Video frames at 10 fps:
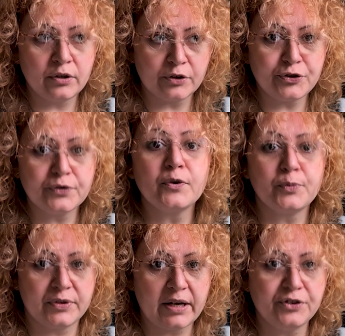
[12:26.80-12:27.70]
not just for
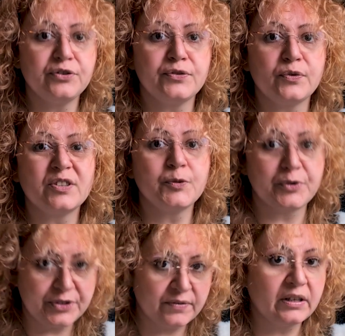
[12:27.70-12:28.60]
protection, it's for
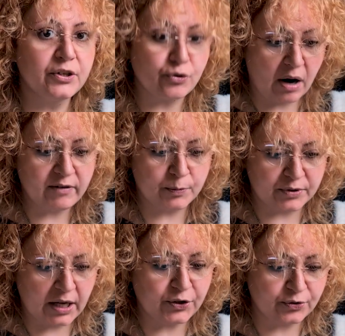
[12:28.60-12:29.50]
specifically travel
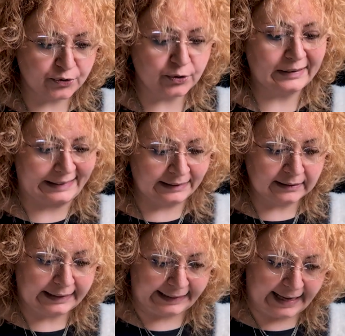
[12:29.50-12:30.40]
protection. So,
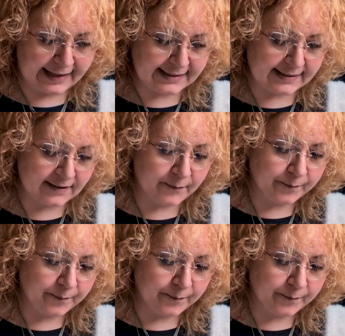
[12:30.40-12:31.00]
yes.